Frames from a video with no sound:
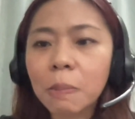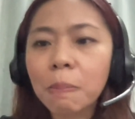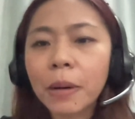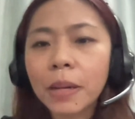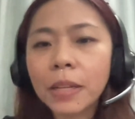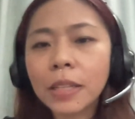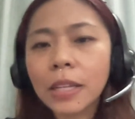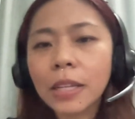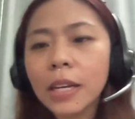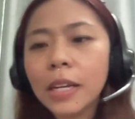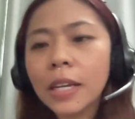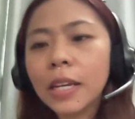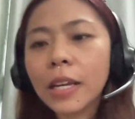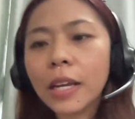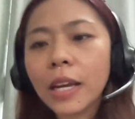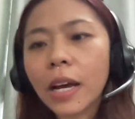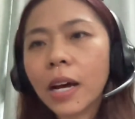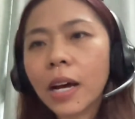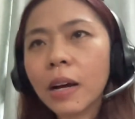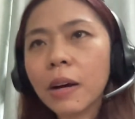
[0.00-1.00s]
But
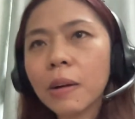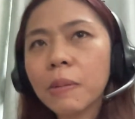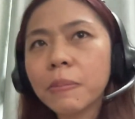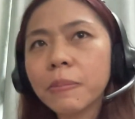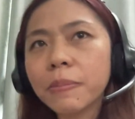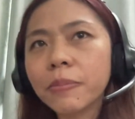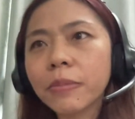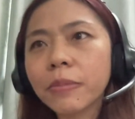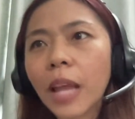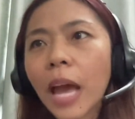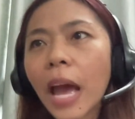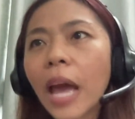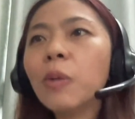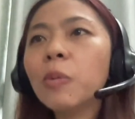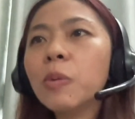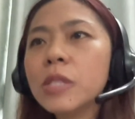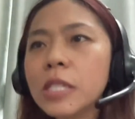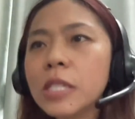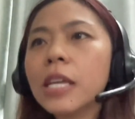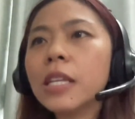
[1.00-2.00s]
I
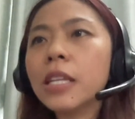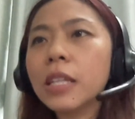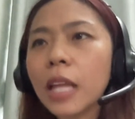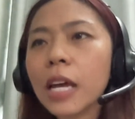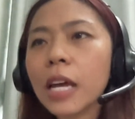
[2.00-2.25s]
would say that